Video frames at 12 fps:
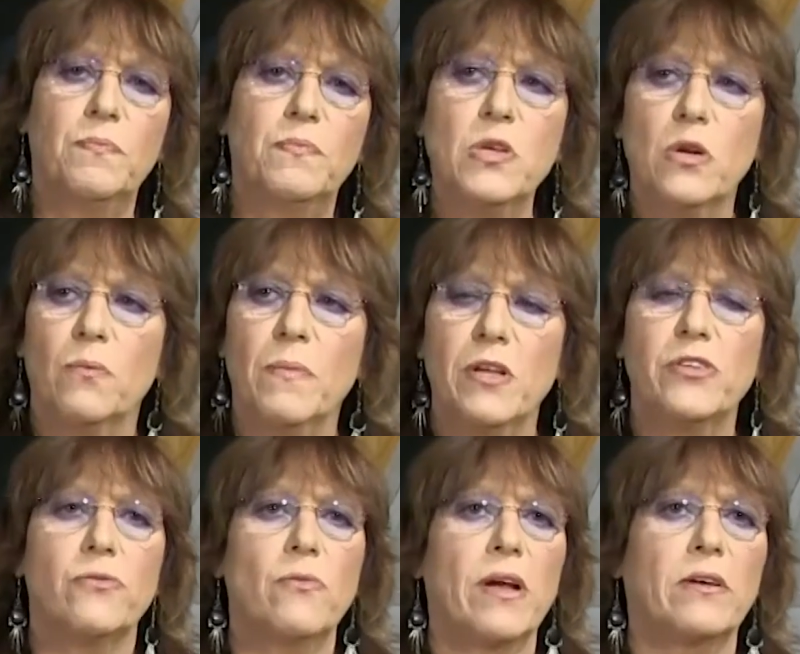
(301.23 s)
made
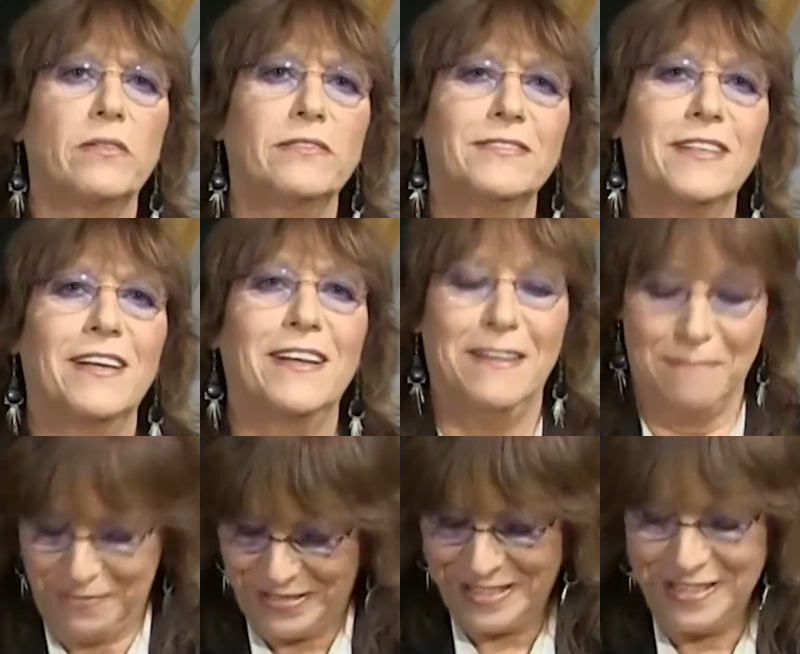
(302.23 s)
your record." And
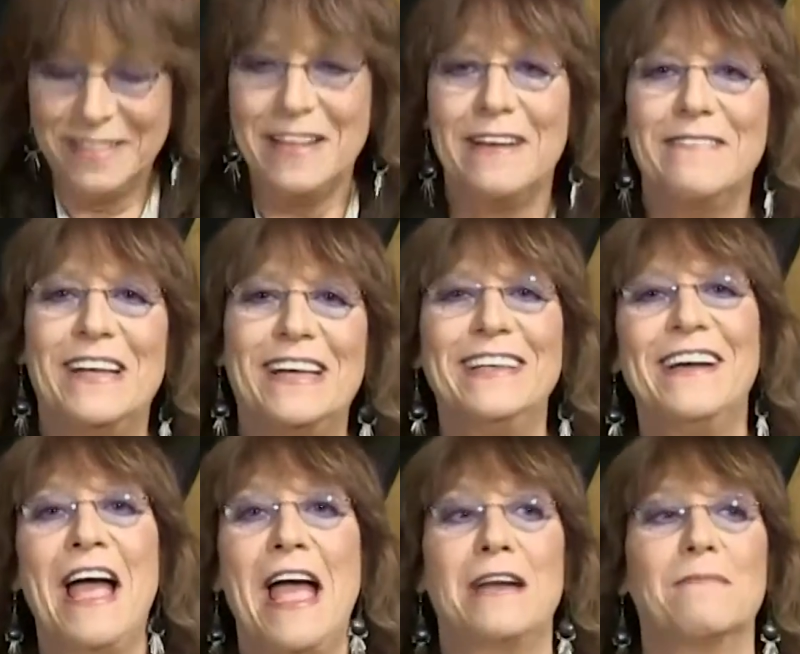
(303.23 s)
I'm sitting there, man,
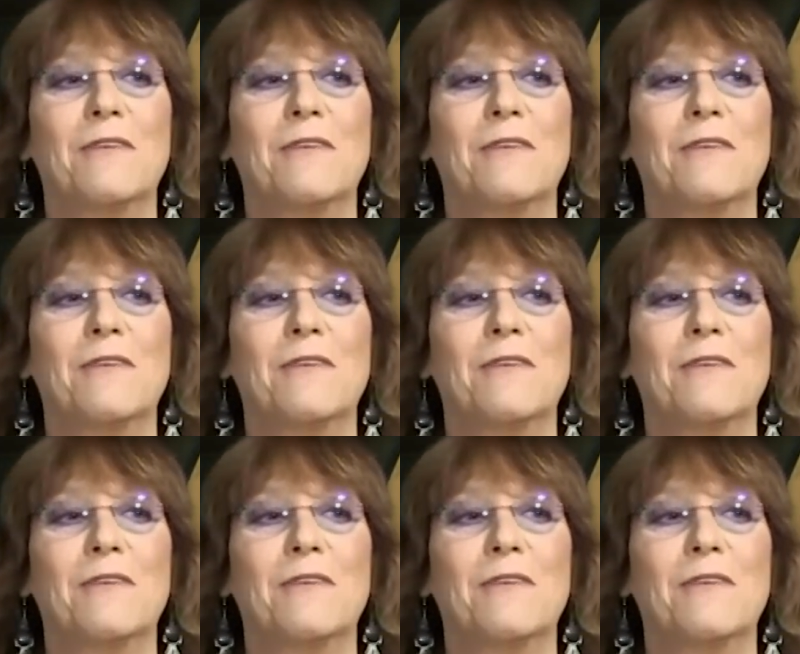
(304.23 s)
and